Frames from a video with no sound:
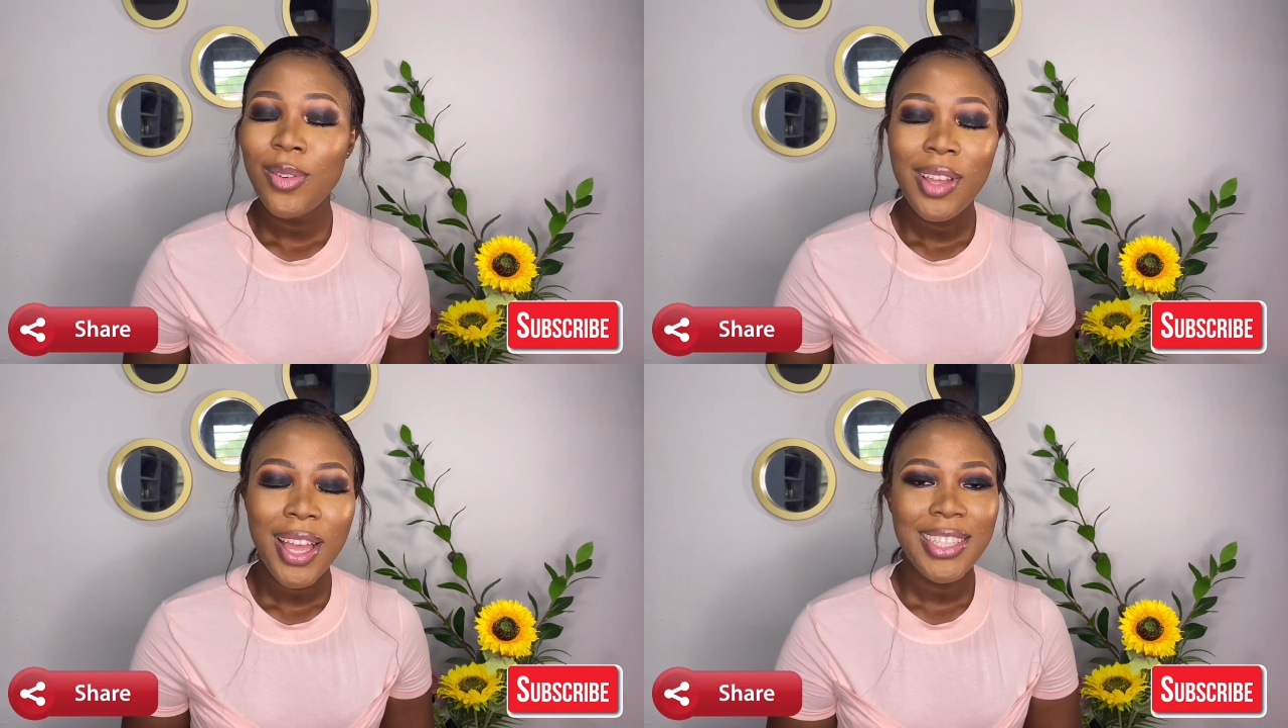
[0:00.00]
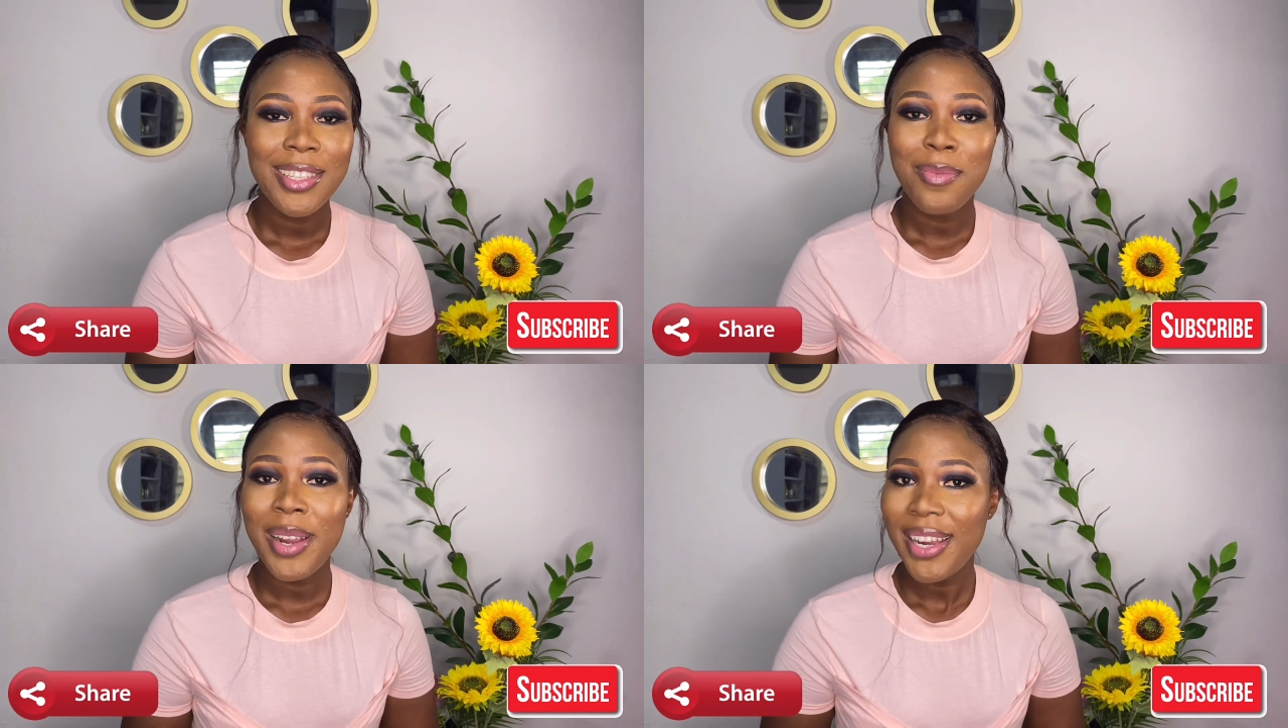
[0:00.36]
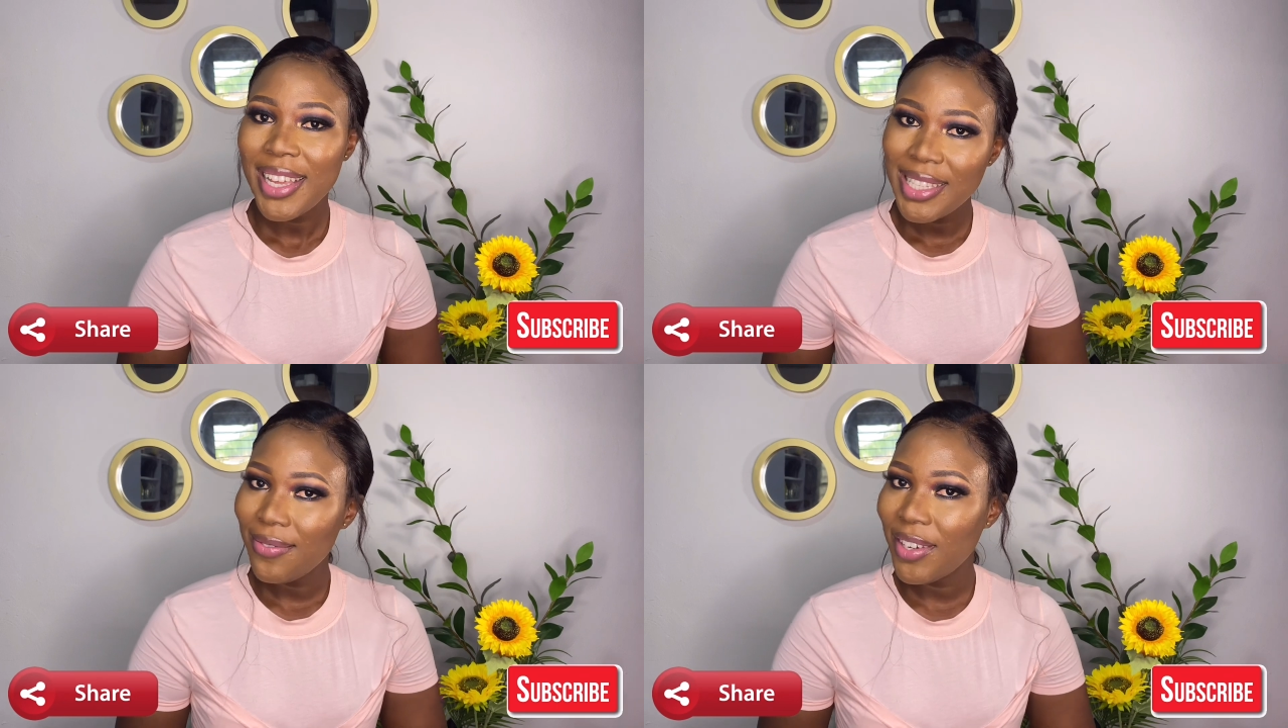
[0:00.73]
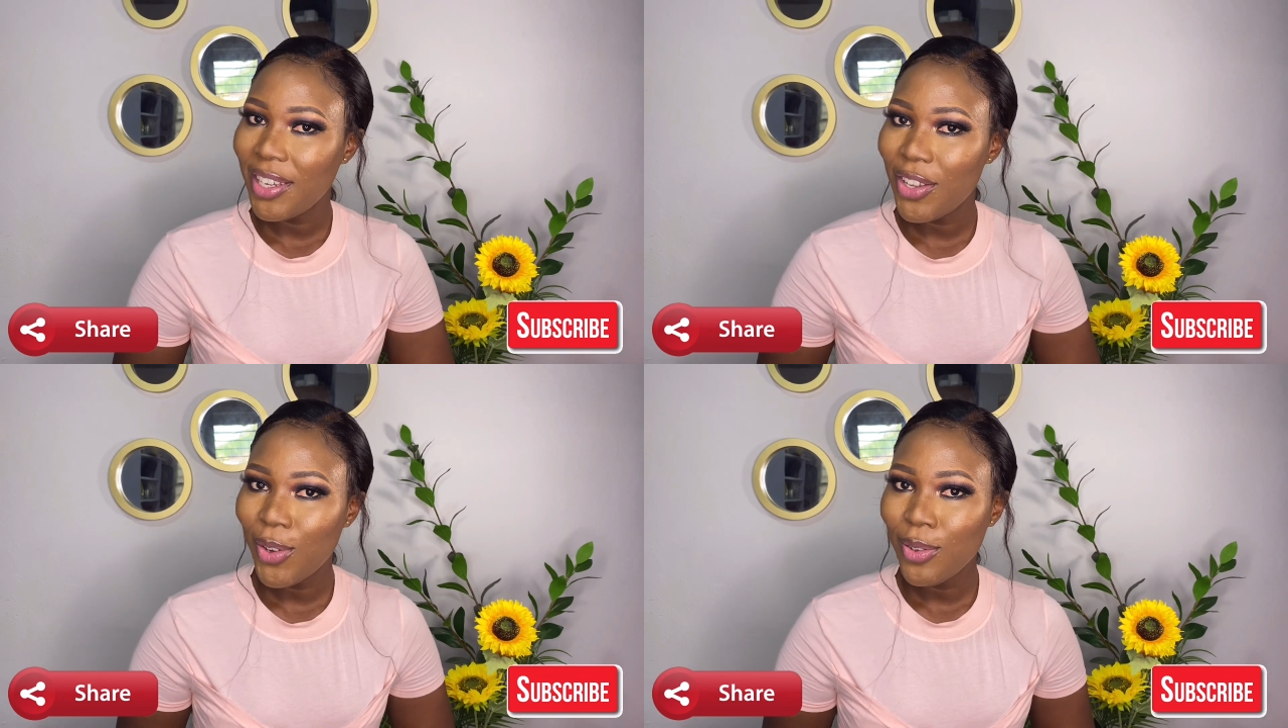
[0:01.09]
until my next
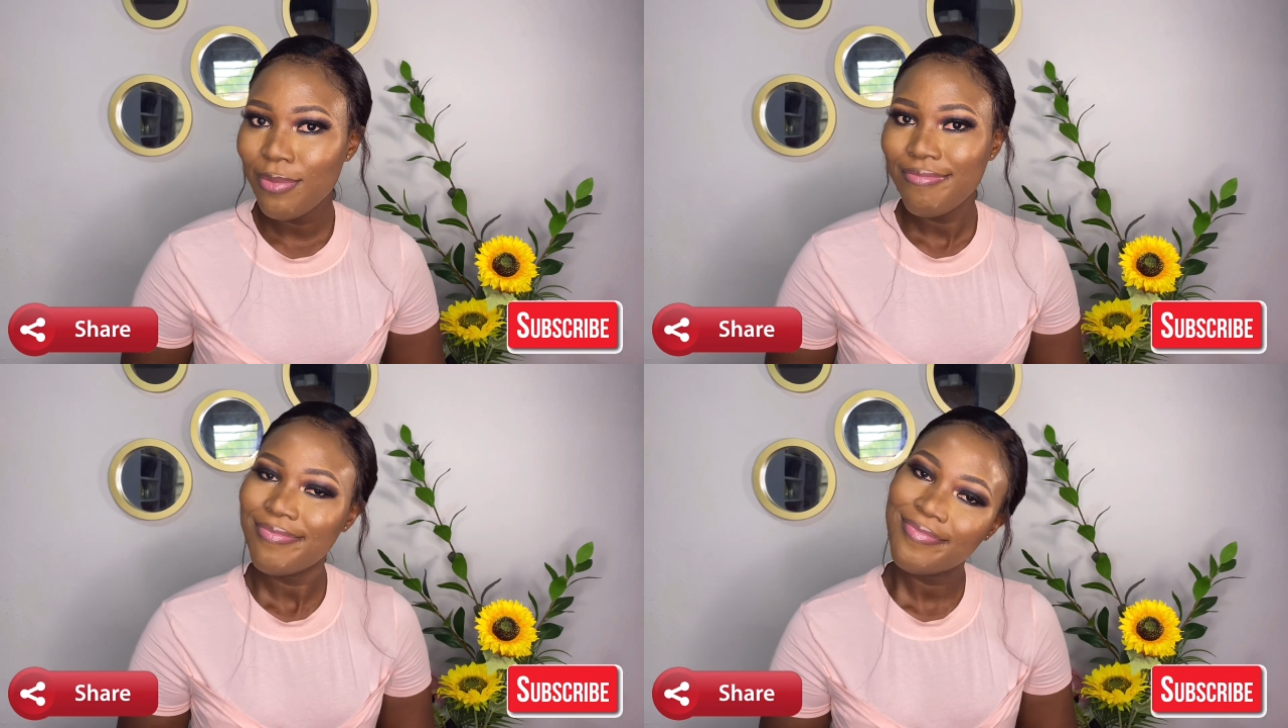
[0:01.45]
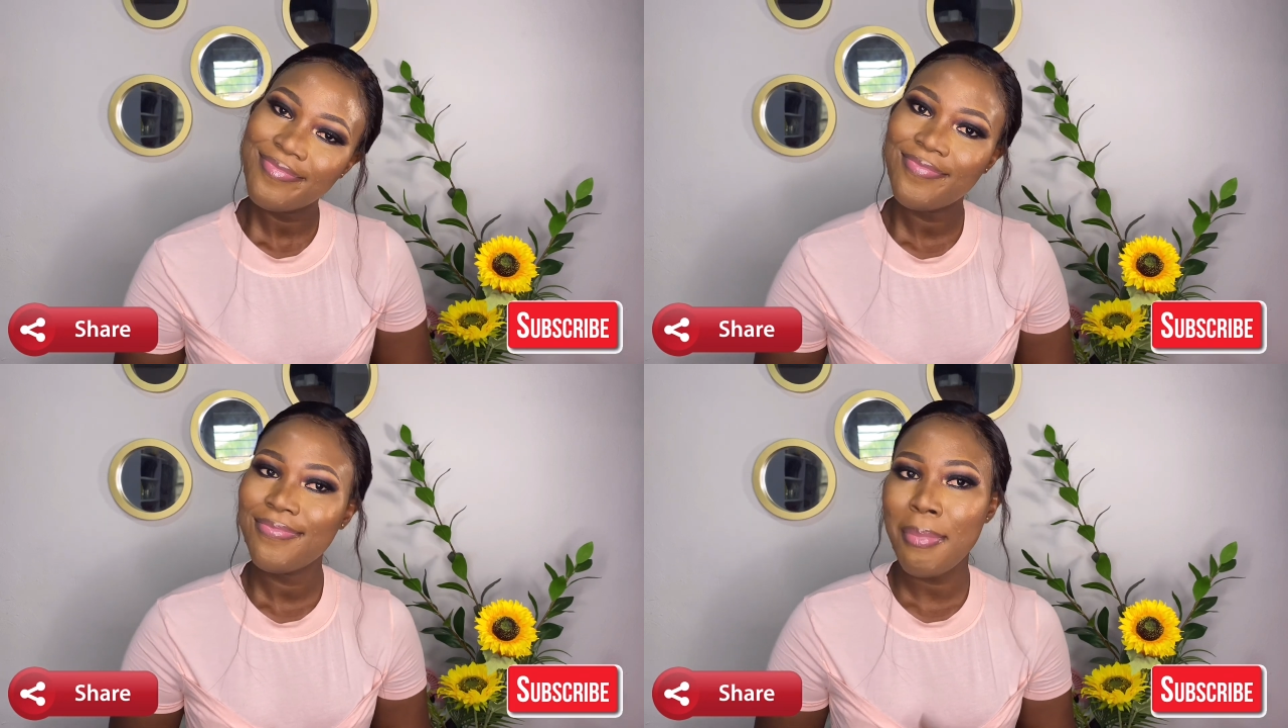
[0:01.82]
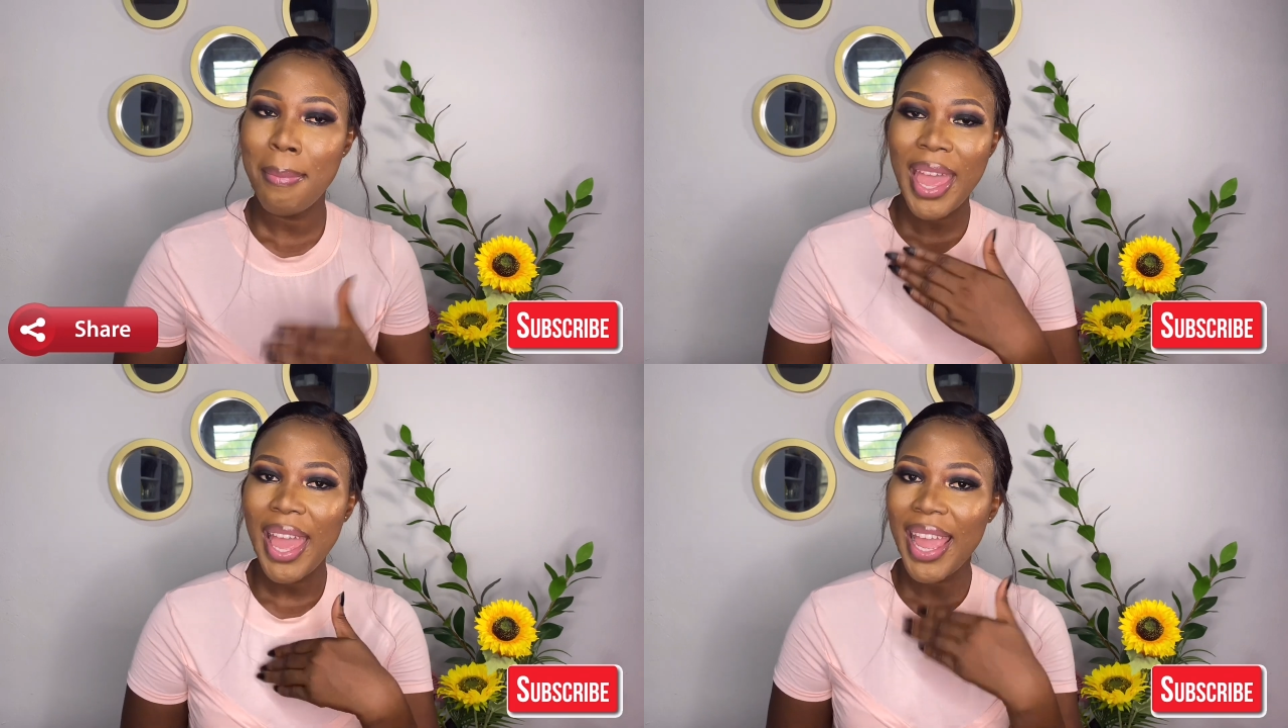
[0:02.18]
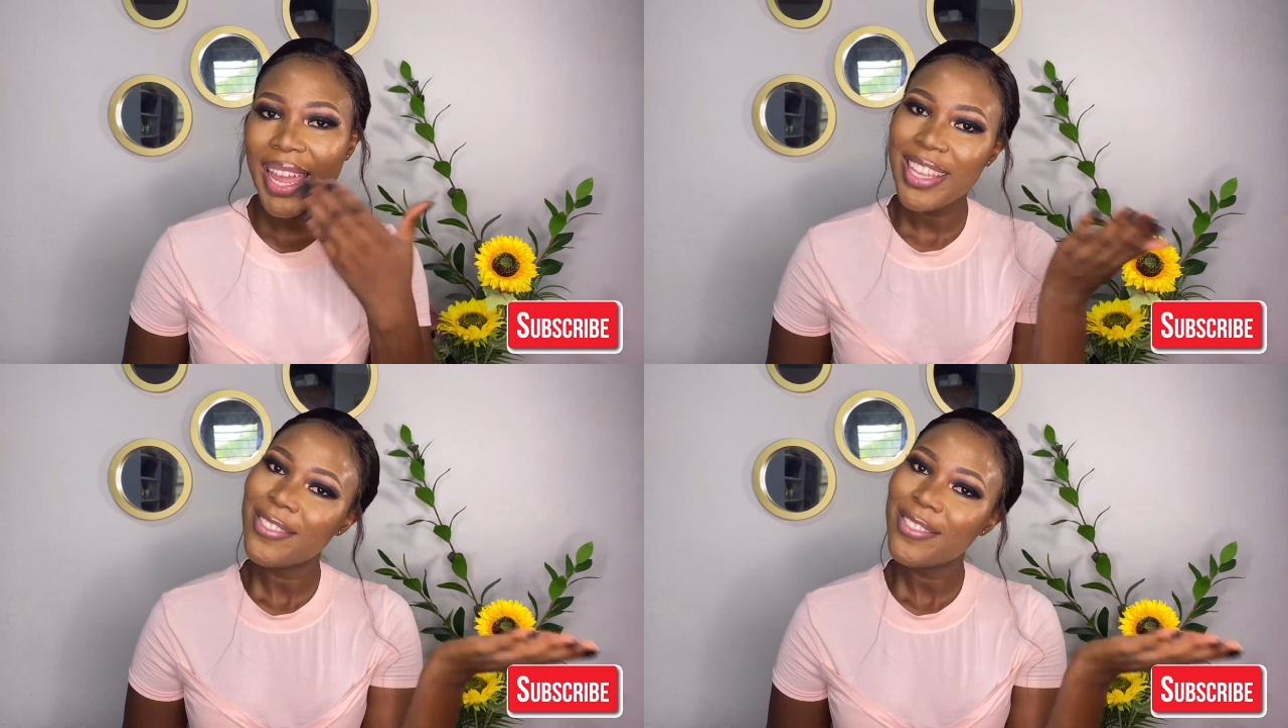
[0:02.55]
video, bye.